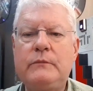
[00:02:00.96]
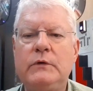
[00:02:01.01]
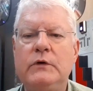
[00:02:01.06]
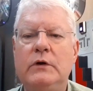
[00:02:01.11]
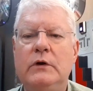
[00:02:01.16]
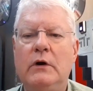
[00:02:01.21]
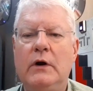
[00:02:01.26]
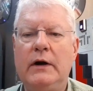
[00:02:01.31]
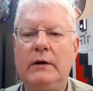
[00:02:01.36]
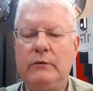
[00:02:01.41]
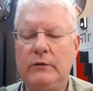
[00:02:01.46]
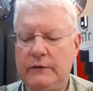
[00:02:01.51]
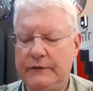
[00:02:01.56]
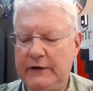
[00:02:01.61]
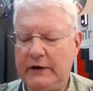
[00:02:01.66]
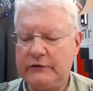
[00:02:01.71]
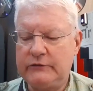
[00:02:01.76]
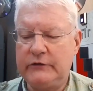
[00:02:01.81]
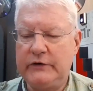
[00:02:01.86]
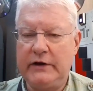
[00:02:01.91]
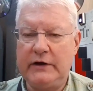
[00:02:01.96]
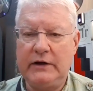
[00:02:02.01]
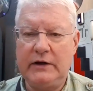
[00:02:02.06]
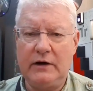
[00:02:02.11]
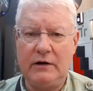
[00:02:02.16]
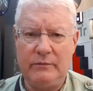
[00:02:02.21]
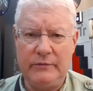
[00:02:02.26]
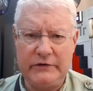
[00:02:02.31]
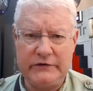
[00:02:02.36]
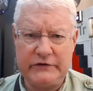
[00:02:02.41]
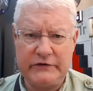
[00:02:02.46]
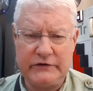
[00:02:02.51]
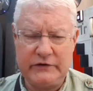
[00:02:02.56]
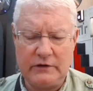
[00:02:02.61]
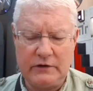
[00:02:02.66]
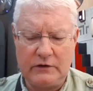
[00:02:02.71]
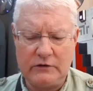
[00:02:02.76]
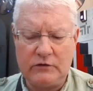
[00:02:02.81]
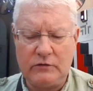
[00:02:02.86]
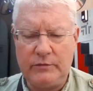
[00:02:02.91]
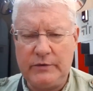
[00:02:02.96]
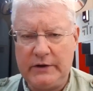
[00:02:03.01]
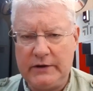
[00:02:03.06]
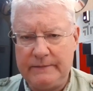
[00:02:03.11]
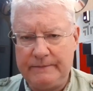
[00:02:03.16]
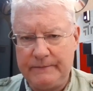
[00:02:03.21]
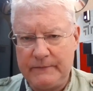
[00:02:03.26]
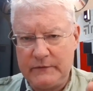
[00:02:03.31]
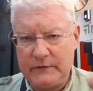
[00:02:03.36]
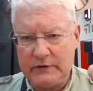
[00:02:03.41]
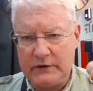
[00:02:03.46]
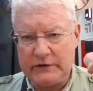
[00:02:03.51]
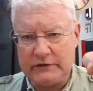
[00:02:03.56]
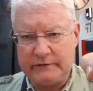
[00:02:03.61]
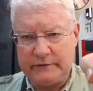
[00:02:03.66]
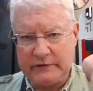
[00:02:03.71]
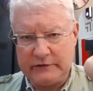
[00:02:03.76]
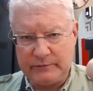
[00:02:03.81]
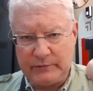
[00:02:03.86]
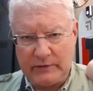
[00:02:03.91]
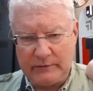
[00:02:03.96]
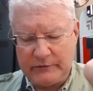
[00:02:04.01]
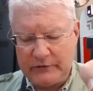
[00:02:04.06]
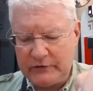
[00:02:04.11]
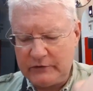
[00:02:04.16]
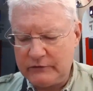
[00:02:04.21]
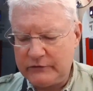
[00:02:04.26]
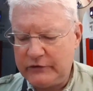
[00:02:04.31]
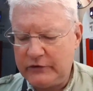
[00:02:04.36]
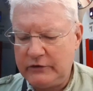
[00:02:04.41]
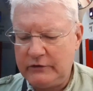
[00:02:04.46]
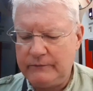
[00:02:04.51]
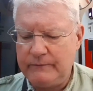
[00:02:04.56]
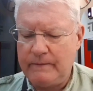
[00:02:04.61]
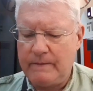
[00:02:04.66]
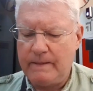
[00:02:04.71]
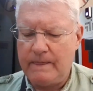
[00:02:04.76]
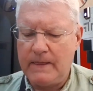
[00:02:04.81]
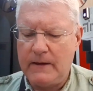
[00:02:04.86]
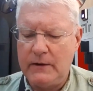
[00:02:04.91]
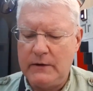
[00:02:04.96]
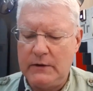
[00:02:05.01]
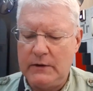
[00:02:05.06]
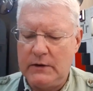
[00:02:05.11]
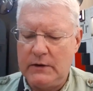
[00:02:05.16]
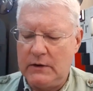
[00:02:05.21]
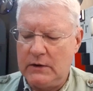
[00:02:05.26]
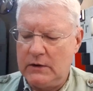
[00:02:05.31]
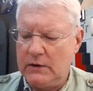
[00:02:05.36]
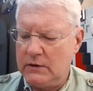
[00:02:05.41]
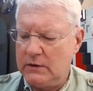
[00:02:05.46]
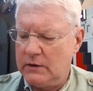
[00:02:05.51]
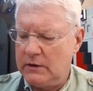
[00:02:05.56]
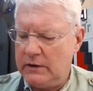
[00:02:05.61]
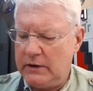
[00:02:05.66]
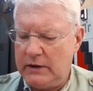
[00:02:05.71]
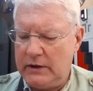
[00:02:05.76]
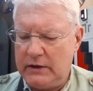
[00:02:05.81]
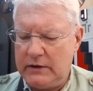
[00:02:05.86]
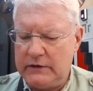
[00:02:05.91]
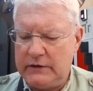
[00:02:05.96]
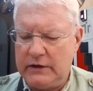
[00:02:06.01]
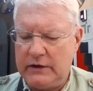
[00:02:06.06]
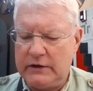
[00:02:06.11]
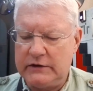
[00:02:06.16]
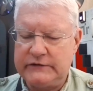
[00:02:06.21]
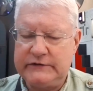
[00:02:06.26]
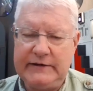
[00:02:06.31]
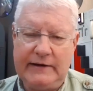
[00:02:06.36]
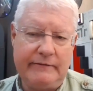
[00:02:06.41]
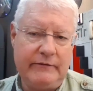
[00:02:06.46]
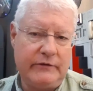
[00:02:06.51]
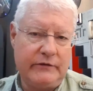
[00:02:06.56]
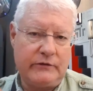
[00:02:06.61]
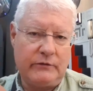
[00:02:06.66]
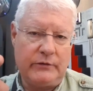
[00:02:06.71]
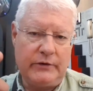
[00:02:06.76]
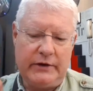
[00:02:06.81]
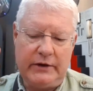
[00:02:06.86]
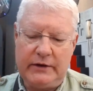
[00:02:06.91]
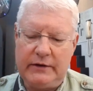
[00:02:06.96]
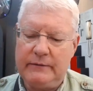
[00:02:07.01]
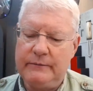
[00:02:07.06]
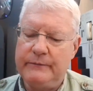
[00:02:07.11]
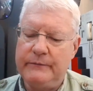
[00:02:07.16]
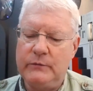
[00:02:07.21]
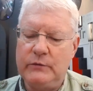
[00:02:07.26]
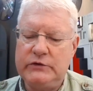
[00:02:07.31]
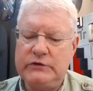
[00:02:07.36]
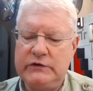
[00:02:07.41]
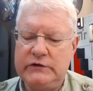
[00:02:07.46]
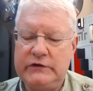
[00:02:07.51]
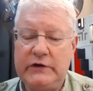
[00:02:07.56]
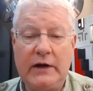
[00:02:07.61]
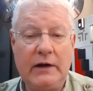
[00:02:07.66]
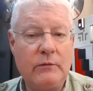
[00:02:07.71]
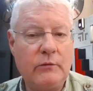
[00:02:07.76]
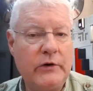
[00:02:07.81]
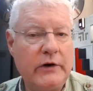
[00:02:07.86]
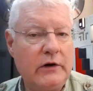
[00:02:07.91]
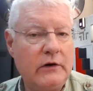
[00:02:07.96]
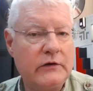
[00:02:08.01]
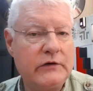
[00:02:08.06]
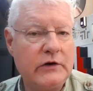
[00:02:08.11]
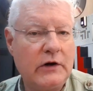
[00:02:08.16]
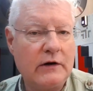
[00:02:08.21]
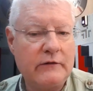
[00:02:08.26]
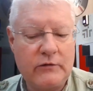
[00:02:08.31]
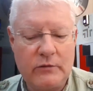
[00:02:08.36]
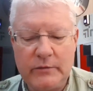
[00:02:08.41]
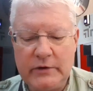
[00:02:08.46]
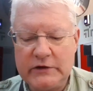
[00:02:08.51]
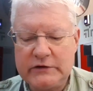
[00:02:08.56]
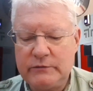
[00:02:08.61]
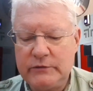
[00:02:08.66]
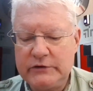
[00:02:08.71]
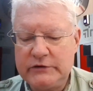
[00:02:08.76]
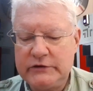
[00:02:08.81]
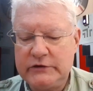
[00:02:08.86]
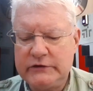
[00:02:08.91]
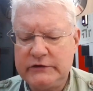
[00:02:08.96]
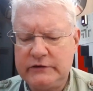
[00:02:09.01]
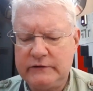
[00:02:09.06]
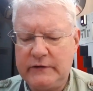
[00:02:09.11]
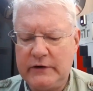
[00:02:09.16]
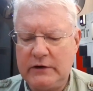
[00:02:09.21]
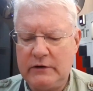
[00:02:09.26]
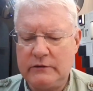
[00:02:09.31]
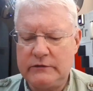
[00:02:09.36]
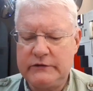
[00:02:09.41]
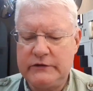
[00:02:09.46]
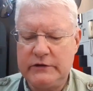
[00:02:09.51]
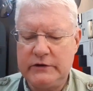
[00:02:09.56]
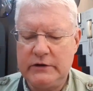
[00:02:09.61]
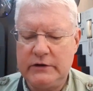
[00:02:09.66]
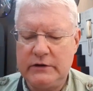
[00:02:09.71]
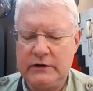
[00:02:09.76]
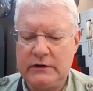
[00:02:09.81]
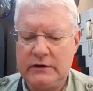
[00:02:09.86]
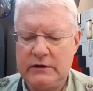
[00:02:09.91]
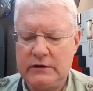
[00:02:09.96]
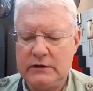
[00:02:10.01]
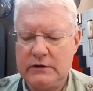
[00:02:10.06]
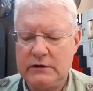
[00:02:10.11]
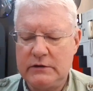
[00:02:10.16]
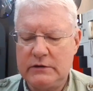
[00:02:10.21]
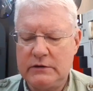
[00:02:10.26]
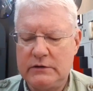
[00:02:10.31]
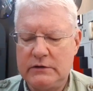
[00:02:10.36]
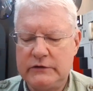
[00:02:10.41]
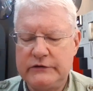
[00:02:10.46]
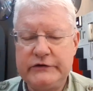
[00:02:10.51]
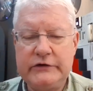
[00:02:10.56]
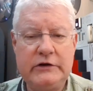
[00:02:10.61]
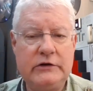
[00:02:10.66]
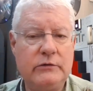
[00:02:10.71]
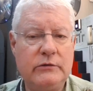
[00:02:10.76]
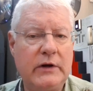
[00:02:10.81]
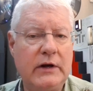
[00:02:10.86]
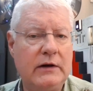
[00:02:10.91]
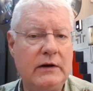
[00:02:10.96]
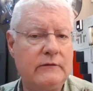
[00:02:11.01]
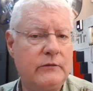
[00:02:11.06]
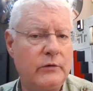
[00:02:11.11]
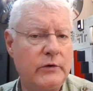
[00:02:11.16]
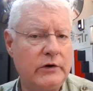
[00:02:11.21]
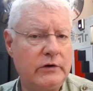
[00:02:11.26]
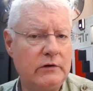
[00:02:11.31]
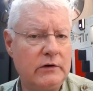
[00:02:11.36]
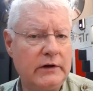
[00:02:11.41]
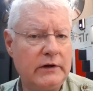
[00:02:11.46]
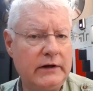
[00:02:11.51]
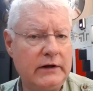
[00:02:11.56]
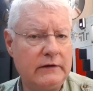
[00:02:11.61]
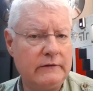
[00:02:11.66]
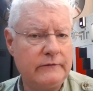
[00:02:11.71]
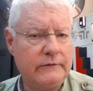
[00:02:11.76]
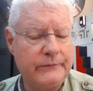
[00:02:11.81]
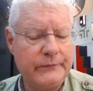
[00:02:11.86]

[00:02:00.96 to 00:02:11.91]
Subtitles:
All right, well, thanks for taking care of business, Uncle Bud. Nice fist bump to you, too. And 7-3, which is Ham Radio Talk for Best Wishes, if I don't see you again before you leave.